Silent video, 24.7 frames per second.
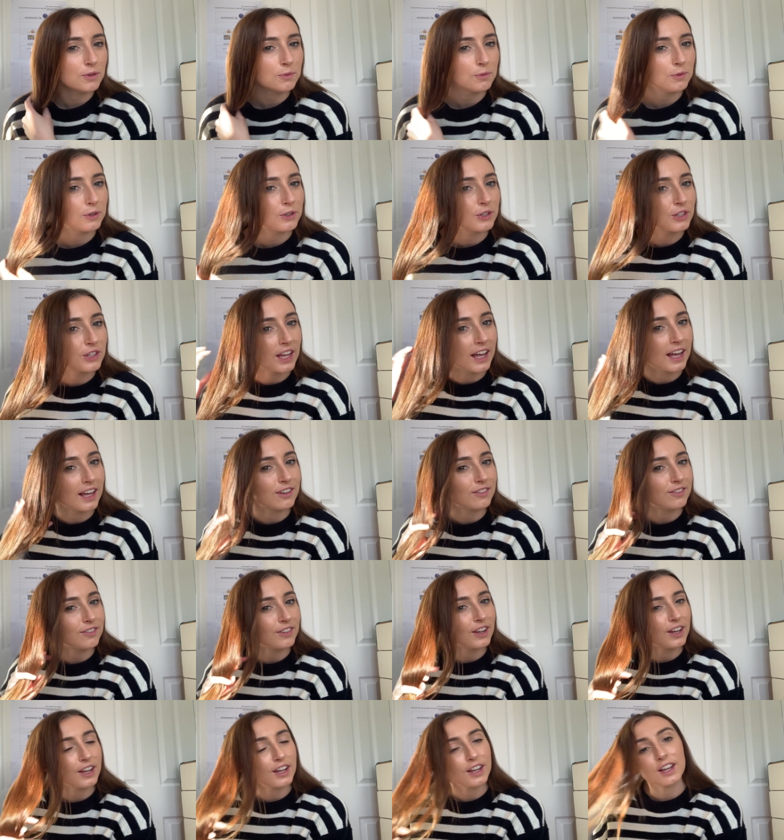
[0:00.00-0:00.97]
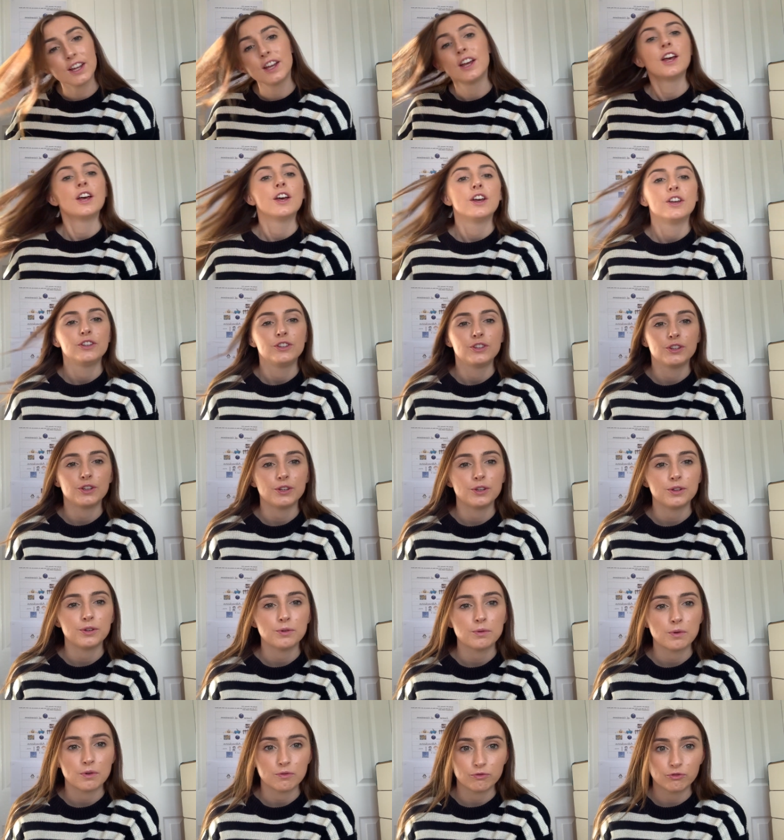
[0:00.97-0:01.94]
watch that advert,
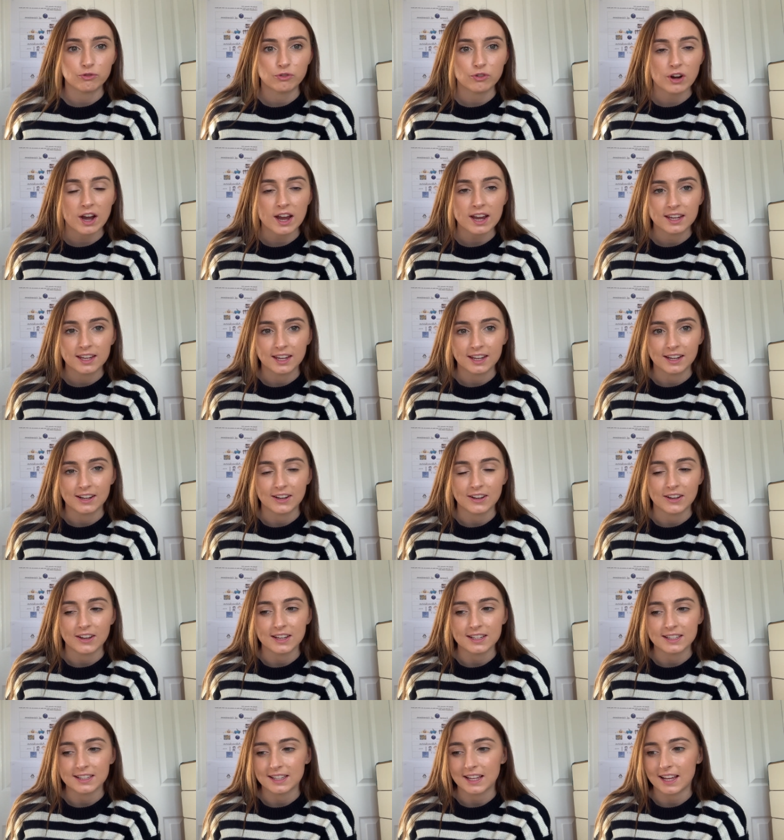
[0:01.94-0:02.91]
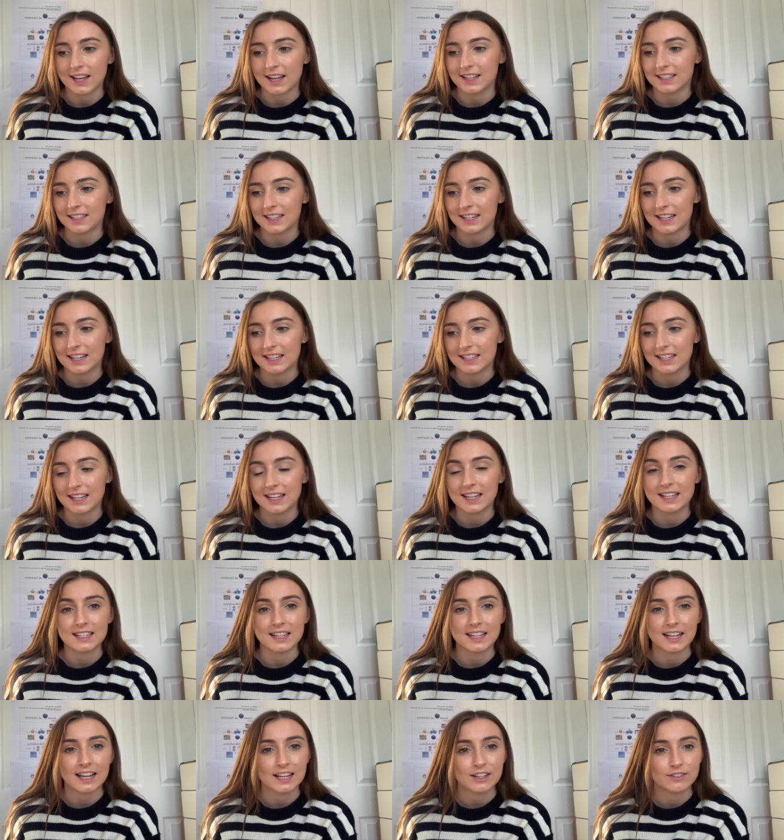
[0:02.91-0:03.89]
you recognise that it is
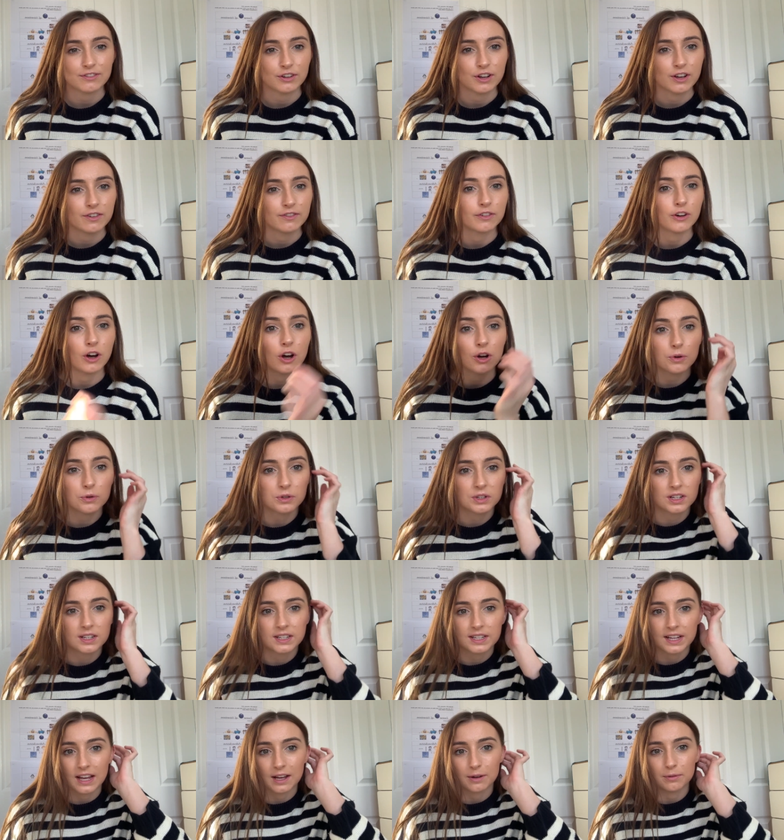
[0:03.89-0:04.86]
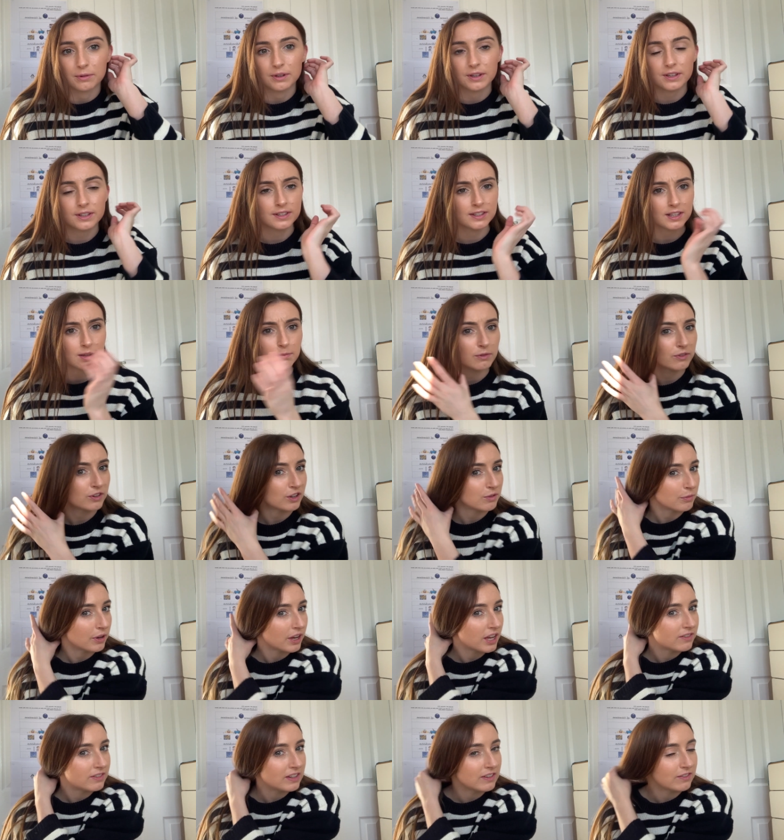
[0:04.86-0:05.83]
an advert for Alton Towers. Some of you might
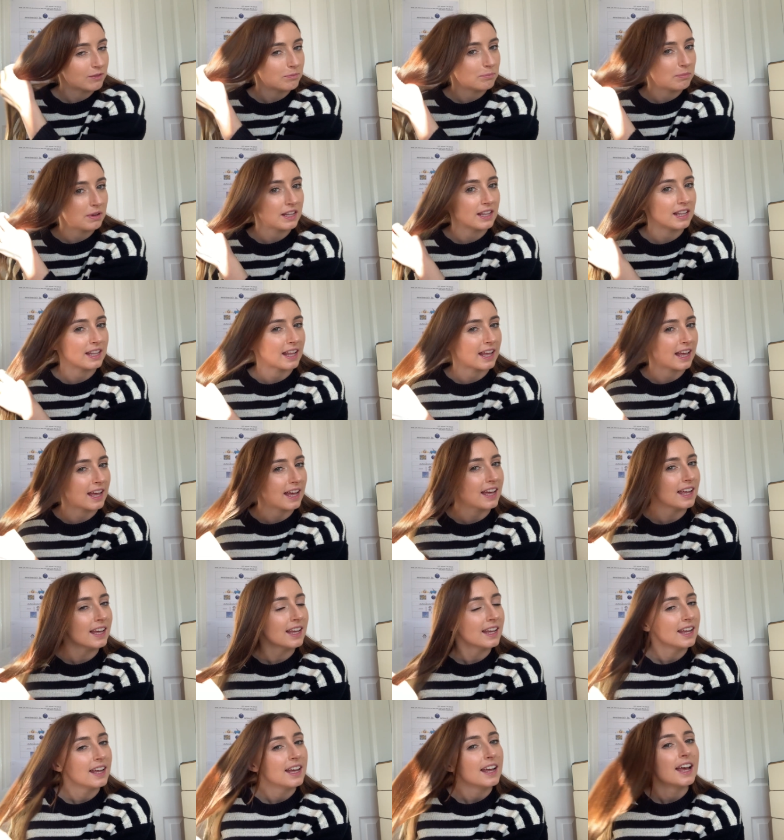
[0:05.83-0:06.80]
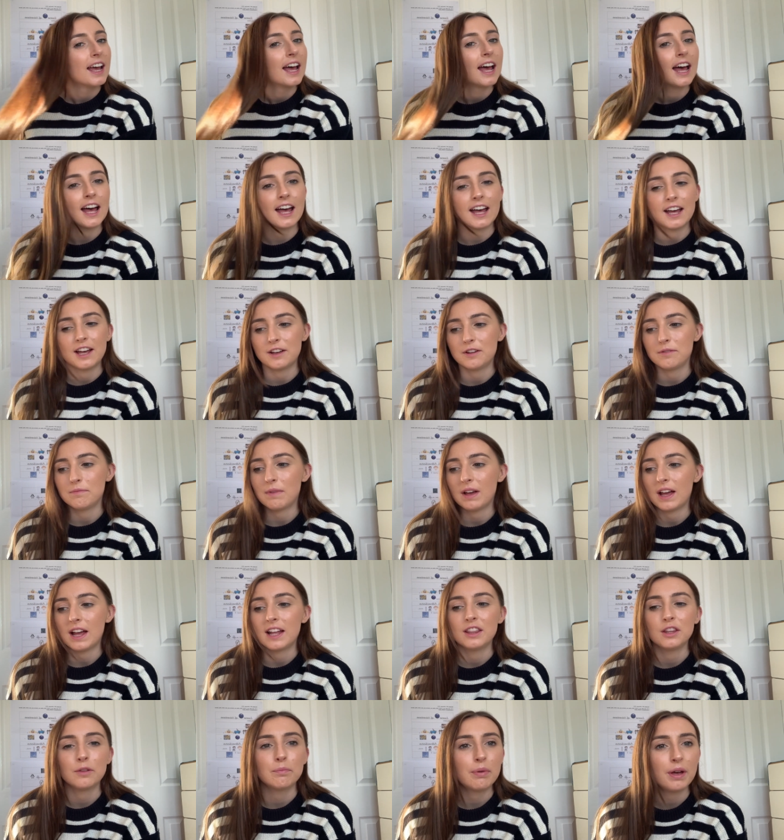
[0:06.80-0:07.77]
have even been there. Um,
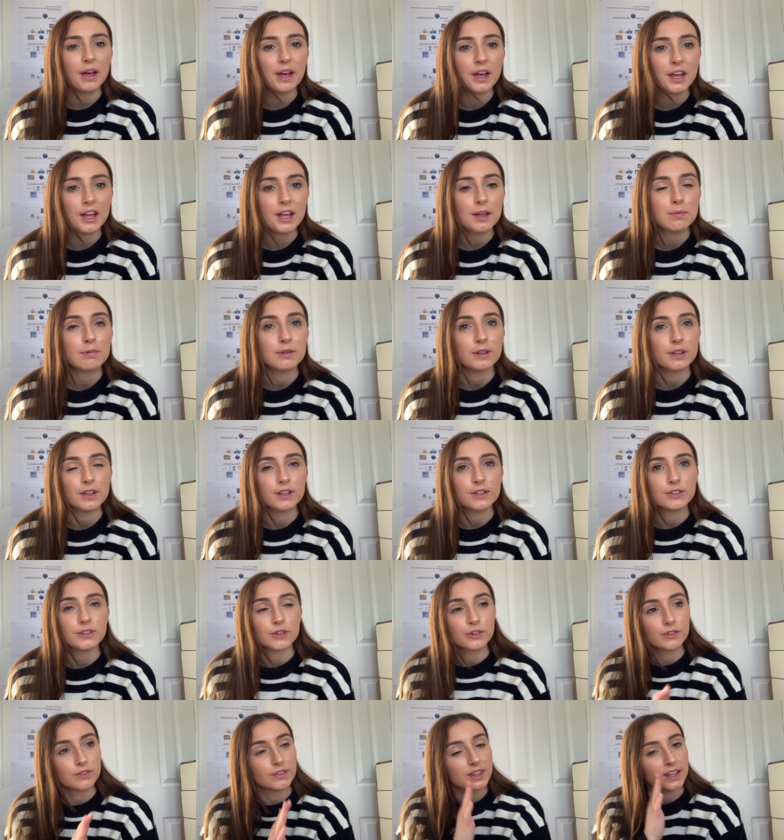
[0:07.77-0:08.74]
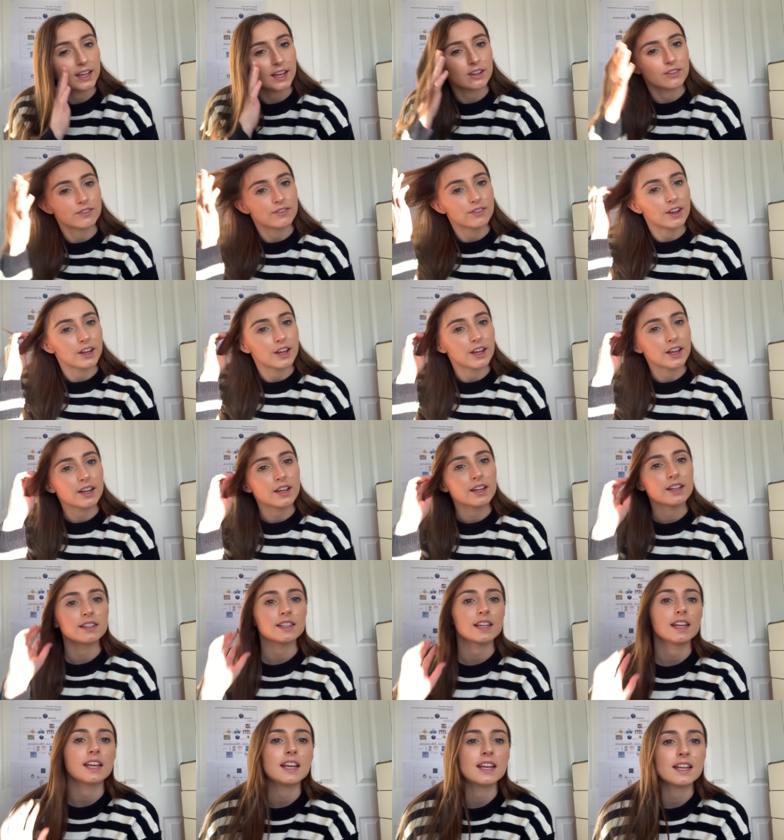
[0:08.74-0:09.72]
and the purpose of the advert
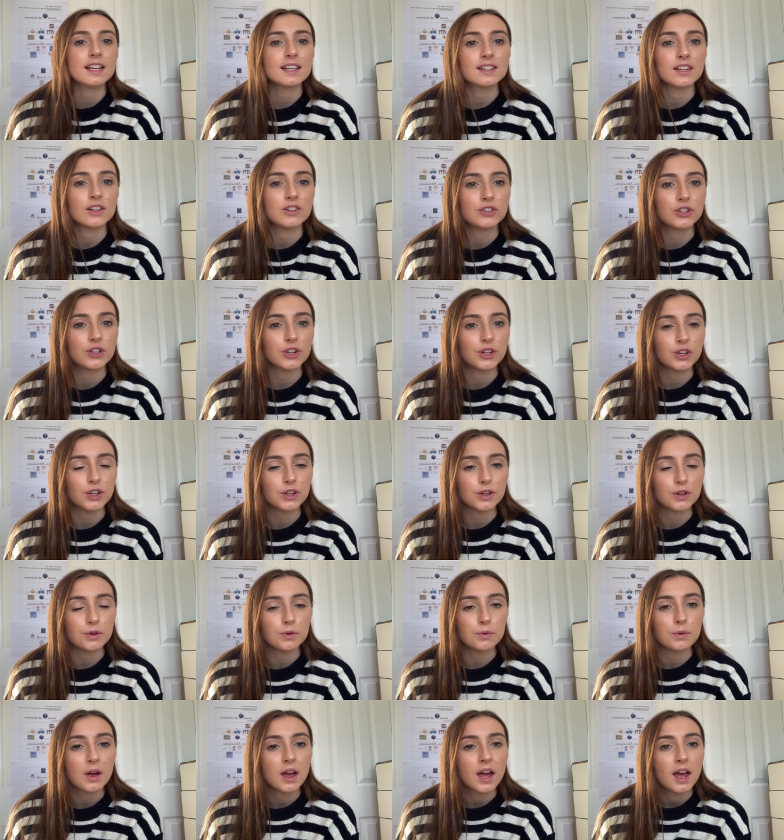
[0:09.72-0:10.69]
is to